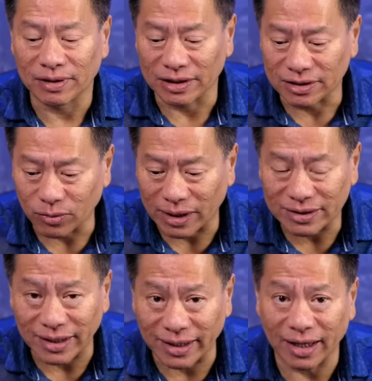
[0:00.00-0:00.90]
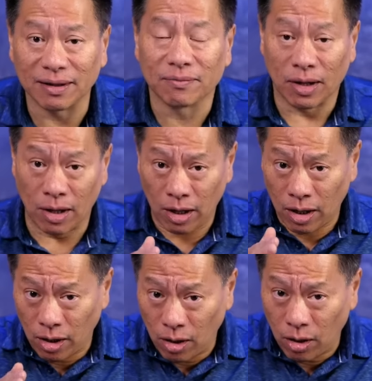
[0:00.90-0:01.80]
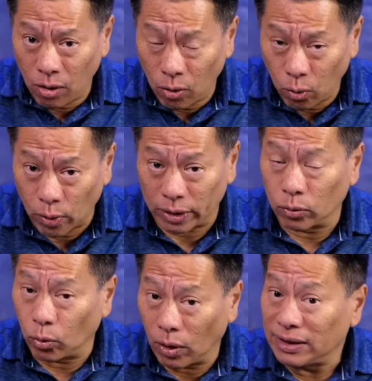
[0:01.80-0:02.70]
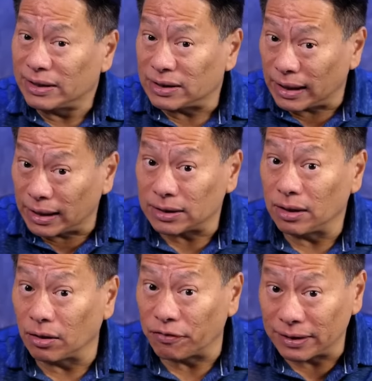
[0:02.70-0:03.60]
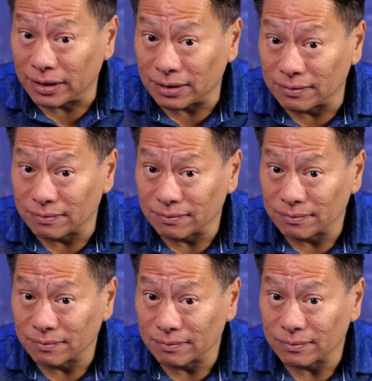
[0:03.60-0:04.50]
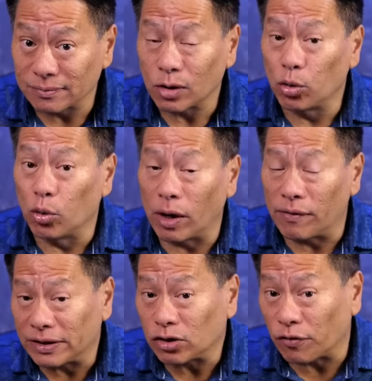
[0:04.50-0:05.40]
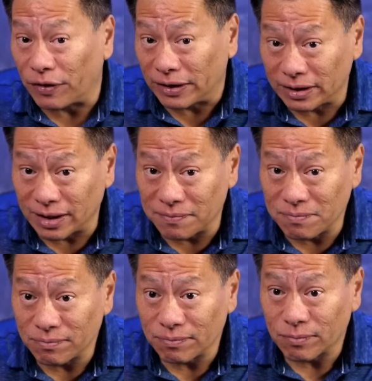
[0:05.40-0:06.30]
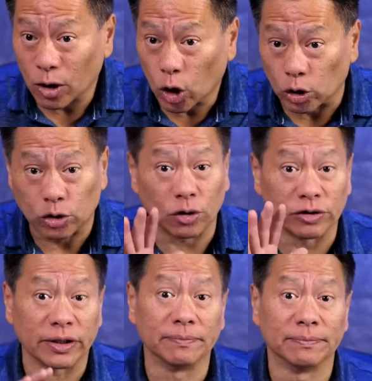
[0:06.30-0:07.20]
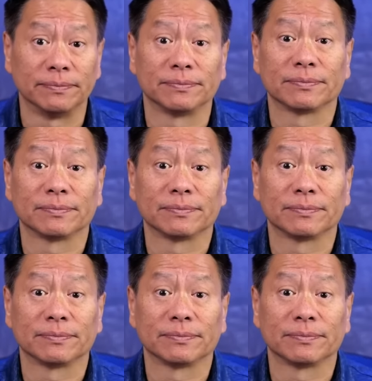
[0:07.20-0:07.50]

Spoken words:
Listen to what I said again. When one is easily offended, whoever is offending them controls them.